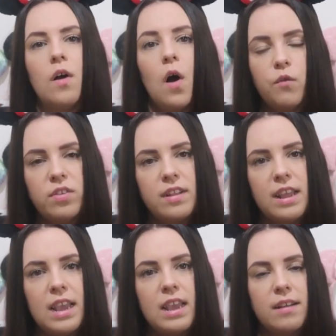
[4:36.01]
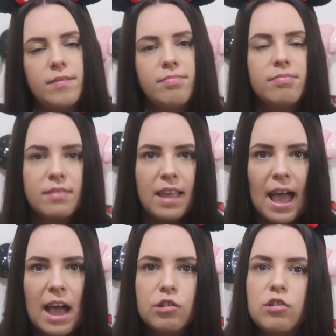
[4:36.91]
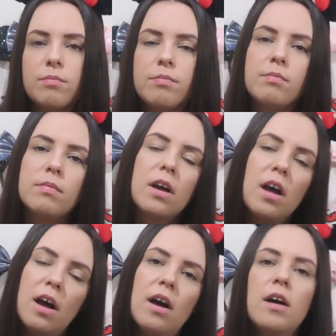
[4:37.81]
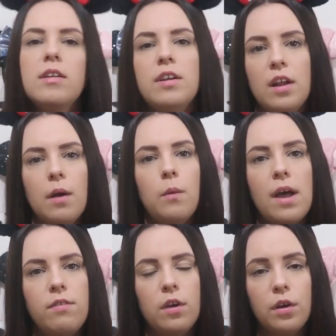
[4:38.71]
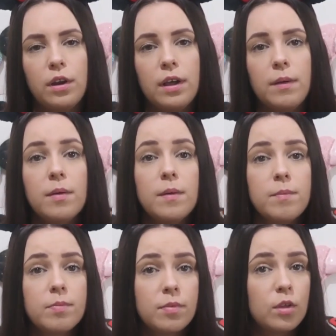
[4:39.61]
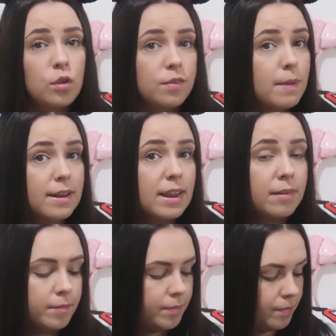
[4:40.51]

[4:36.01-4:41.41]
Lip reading: Obviously cash, a card, you know, whatever you're gonna use for spending.